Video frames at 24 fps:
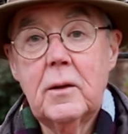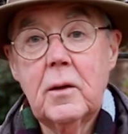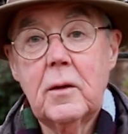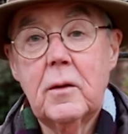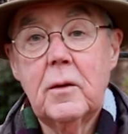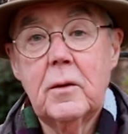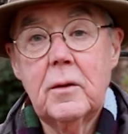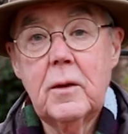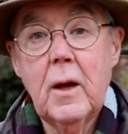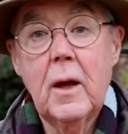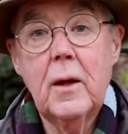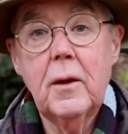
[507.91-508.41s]
to
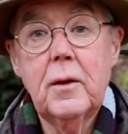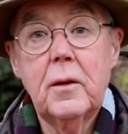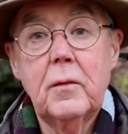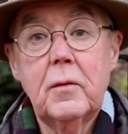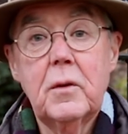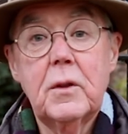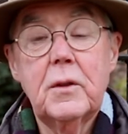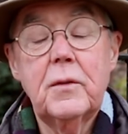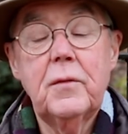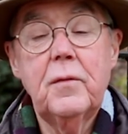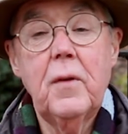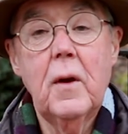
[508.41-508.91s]
the death of
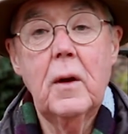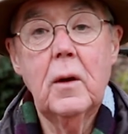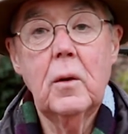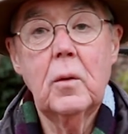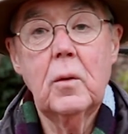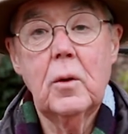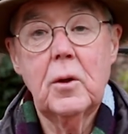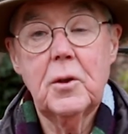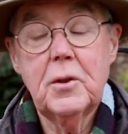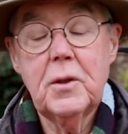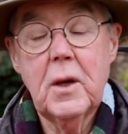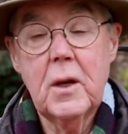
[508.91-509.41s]
his fellow
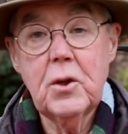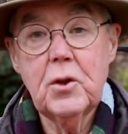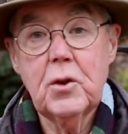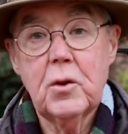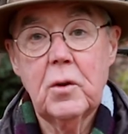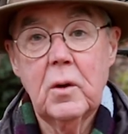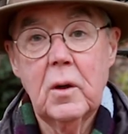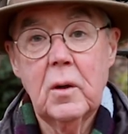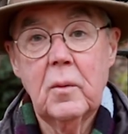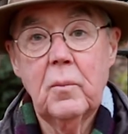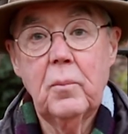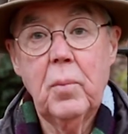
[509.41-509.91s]

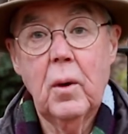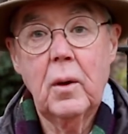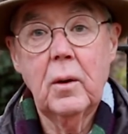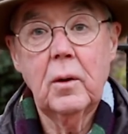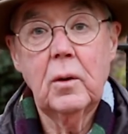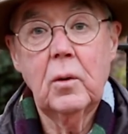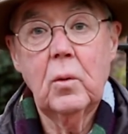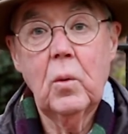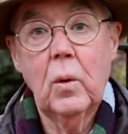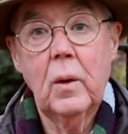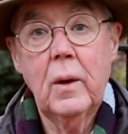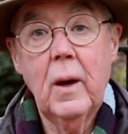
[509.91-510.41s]
Gloucestrian
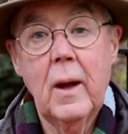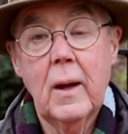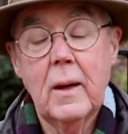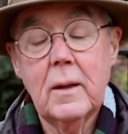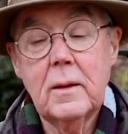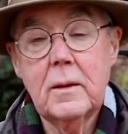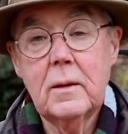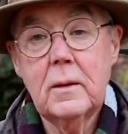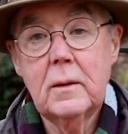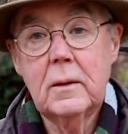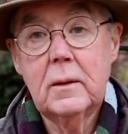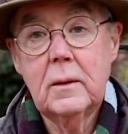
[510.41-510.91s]
Button
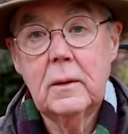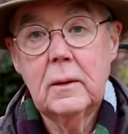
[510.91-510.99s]
Gwinnett.